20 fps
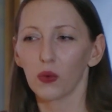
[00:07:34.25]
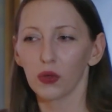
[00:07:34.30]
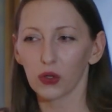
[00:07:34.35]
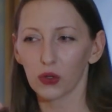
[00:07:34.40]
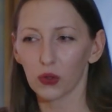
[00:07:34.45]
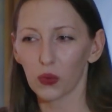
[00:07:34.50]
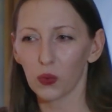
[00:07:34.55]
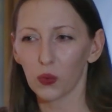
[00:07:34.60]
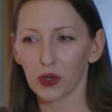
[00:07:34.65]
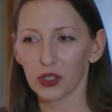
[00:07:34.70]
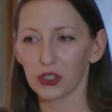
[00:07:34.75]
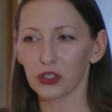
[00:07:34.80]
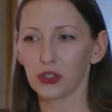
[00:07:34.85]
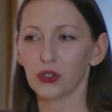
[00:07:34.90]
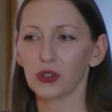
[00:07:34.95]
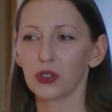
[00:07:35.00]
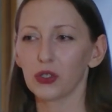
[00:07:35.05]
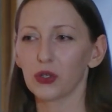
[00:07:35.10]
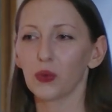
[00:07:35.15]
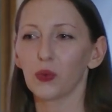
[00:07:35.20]
you know, what
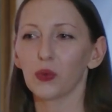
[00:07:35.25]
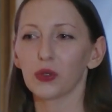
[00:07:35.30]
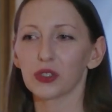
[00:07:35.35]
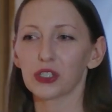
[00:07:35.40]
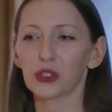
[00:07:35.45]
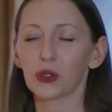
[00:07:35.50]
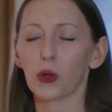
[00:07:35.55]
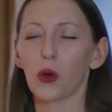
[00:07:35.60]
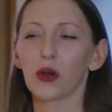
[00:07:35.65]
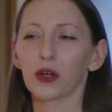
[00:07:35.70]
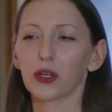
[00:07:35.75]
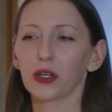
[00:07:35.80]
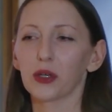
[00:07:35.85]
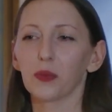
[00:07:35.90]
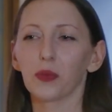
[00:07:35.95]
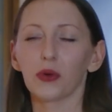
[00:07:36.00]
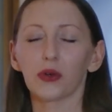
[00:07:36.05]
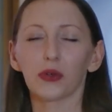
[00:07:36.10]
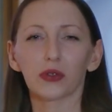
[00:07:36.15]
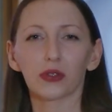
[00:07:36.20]
she was talking
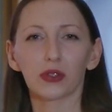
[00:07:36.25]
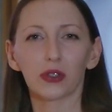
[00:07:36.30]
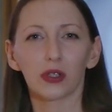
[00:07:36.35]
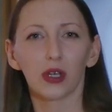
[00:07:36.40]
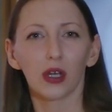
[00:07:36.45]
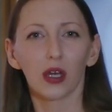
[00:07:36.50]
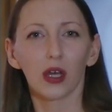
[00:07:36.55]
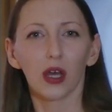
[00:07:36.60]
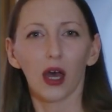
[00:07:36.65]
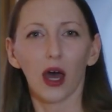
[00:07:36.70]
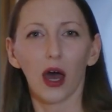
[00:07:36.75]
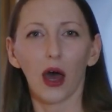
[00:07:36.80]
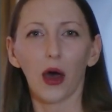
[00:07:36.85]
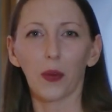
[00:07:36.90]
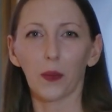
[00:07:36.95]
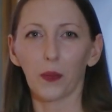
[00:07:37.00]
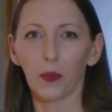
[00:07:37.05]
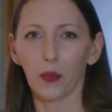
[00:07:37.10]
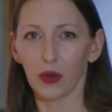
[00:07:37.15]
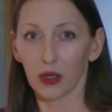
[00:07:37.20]
about
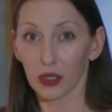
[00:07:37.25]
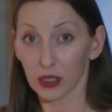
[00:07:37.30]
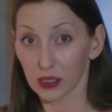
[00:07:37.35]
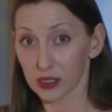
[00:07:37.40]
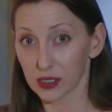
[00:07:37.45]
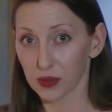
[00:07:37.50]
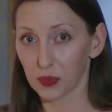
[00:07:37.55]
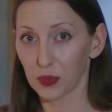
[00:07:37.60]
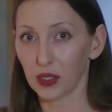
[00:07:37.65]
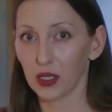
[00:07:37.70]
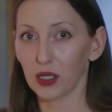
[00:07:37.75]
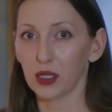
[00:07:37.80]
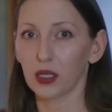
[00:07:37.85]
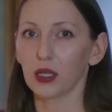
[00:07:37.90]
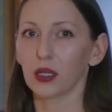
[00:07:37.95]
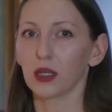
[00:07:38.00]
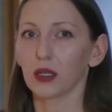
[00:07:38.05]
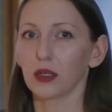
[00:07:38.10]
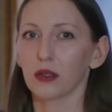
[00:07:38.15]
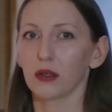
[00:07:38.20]
in the
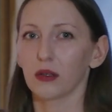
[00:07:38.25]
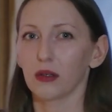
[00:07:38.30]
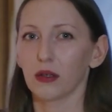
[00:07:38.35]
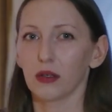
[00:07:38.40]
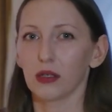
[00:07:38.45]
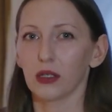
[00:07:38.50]
beginning,